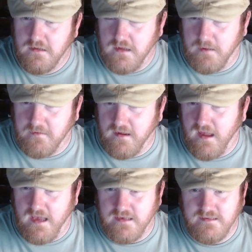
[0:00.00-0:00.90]
I'm gonna
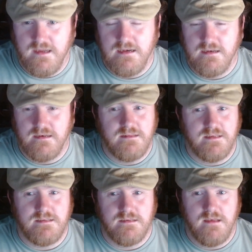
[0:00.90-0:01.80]
exile
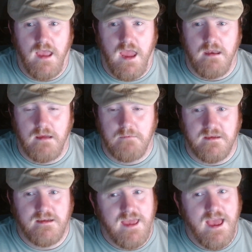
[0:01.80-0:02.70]
this and I'm
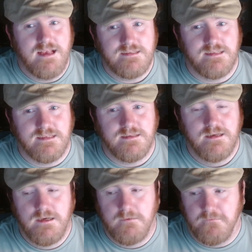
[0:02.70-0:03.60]
gonna cast this
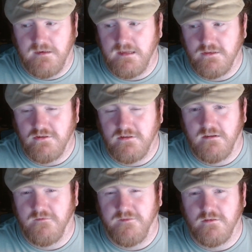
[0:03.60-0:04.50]
potentially in
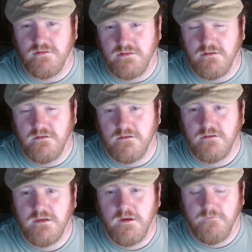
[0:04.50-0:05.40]
a future turn
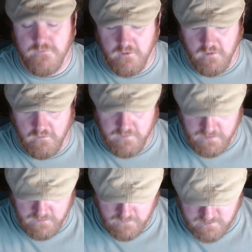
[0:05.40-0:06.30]
for a
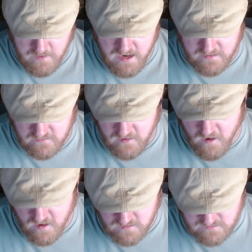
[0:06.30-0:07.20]
reduced mana
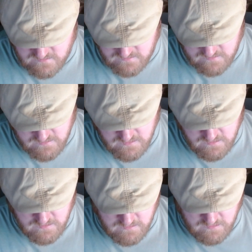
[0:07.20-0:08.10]
cost.
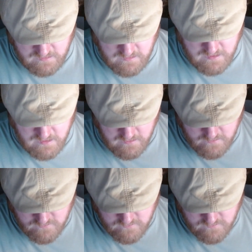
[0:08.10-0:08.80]
Like Loan